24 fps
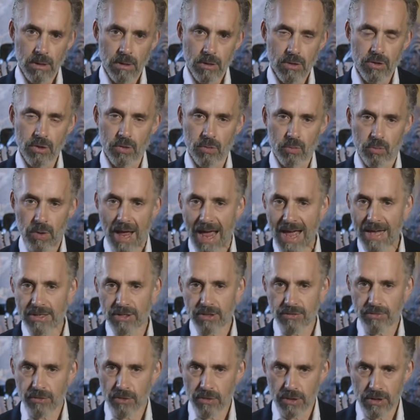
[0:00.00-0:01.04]
So
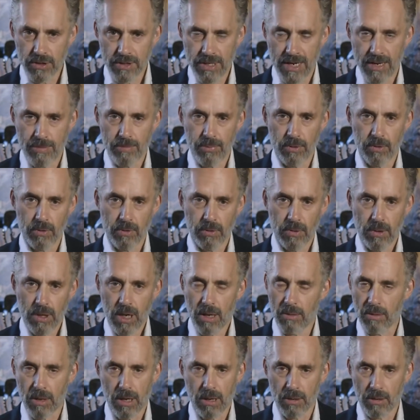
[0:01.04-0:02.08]
rats, for example,
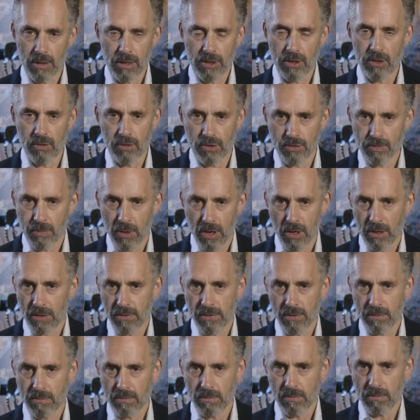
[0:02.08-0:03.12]
a huge part of
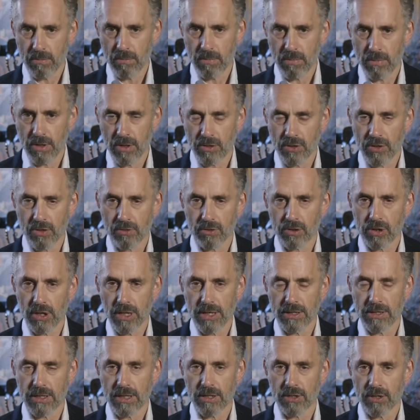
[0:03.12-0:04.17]
the
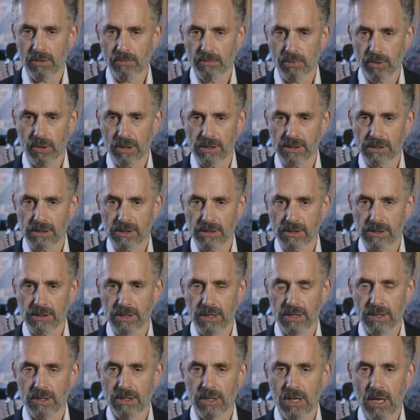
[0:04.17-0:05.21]
socialization process
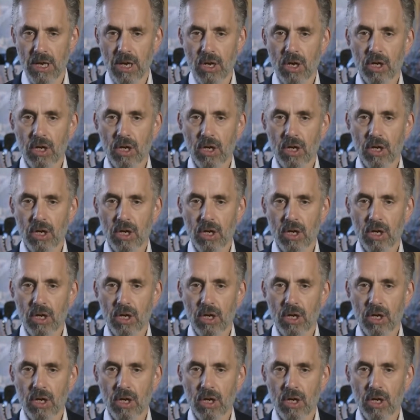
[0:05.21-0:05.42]
that's